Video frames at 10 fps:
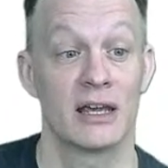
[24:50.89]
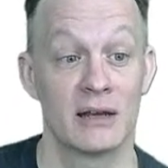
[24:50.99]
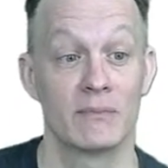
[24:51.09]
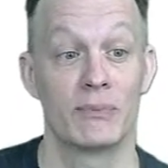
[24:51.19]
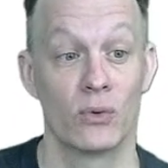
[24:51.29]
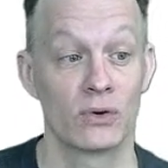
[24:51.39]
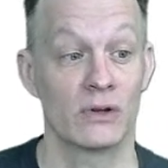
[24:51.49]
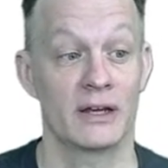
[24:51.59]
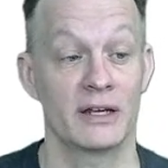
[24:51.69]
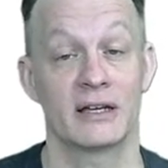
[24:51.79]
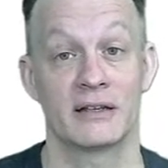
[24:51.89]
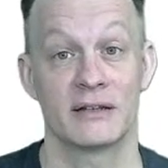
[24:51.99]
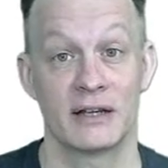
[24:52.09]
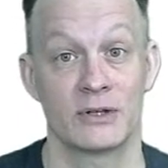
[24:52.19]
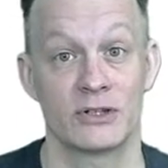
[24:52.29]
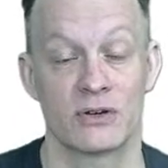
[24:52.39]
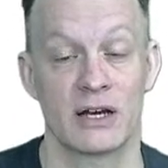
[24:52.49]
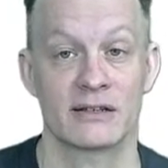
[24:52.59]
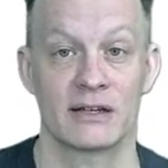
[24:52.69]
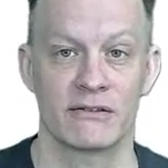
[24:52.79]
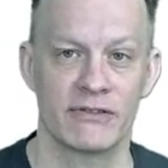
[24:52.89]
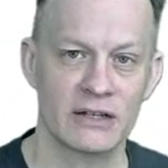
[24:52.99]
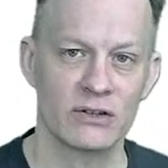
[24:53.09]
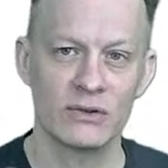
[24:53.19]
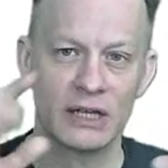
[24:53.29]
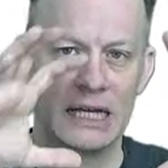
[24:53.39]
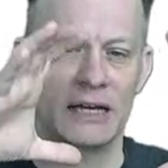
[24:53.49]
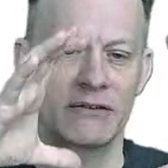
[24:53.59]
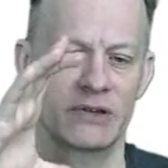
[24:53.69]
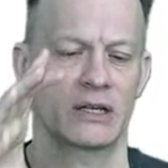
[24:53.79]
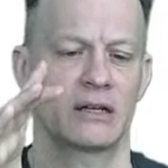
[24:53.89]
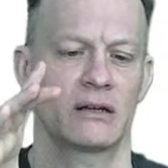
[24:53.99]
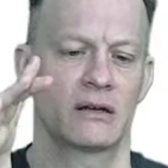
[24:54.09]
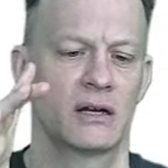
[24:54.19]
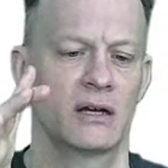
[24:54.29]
in poor light can damage your eyesight. In fact, don't they have like...